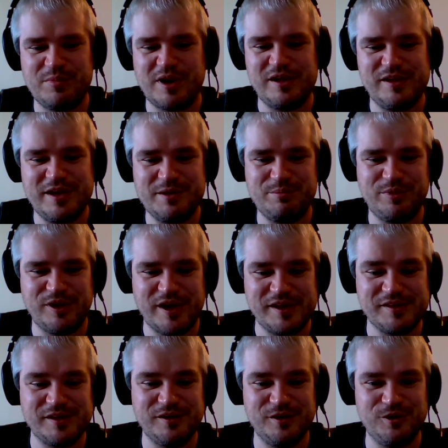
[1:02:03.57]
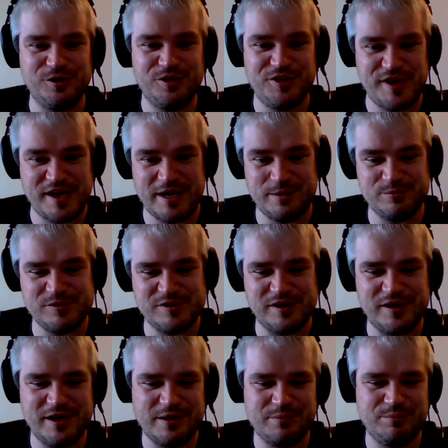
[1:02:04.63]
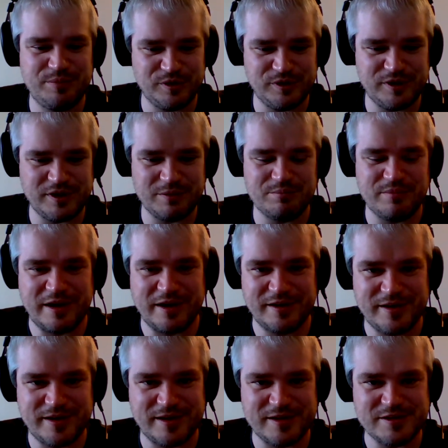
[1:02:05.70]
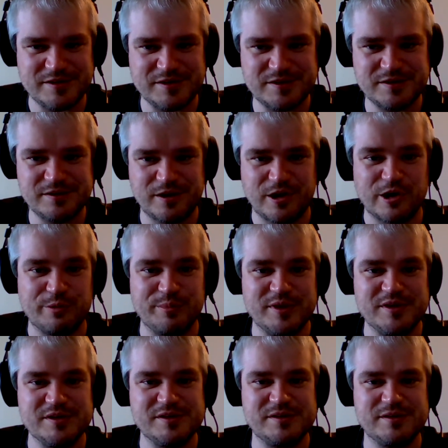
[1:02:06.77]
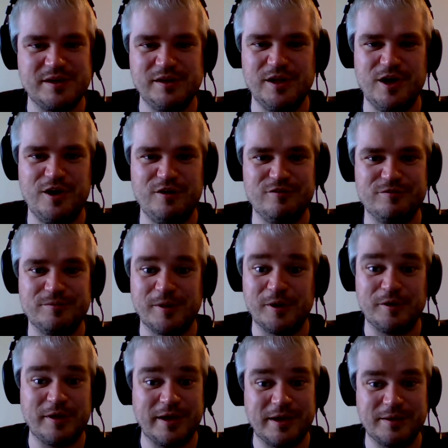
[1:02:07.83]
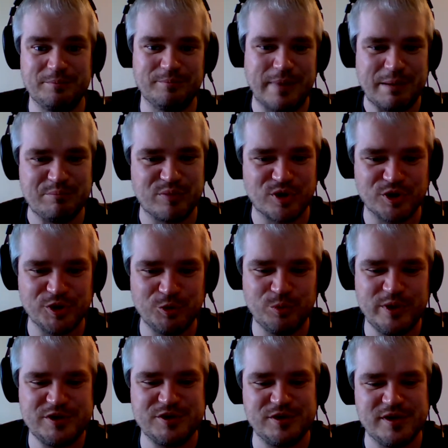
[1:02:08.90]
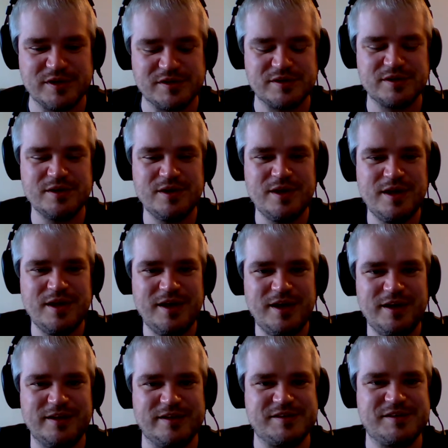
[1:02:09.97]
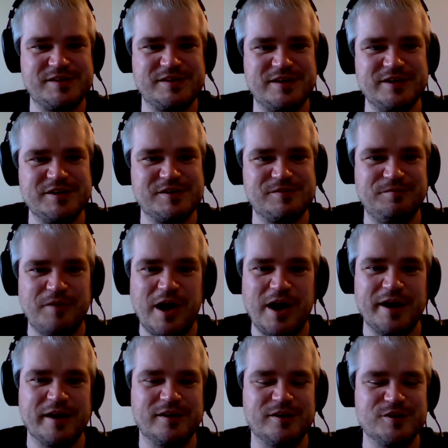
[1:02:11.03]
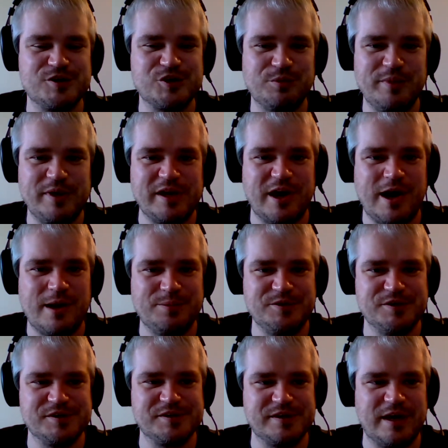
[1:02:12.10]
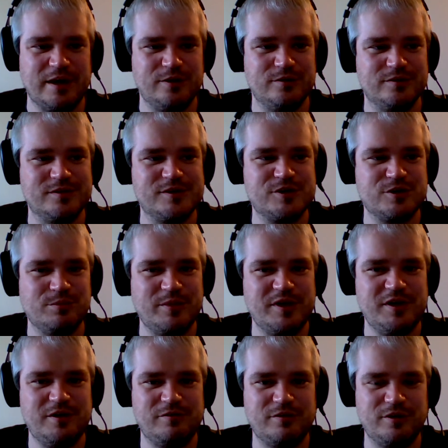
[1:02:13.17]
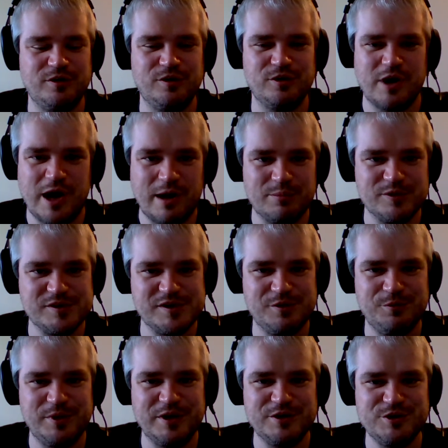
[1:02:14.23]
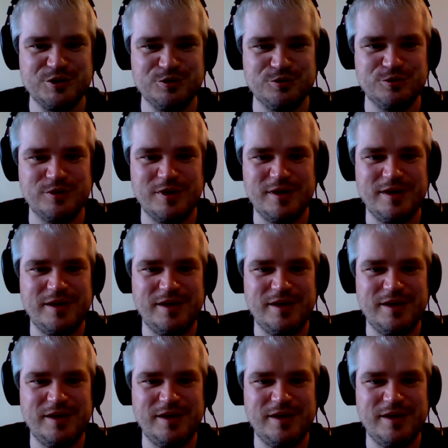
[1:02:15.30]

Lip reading: but I like playing the little themes. I like building mechanized armies. I love, like my Burn the Witch list. That's just fun. There's so many options now, so many different little combos that we can do,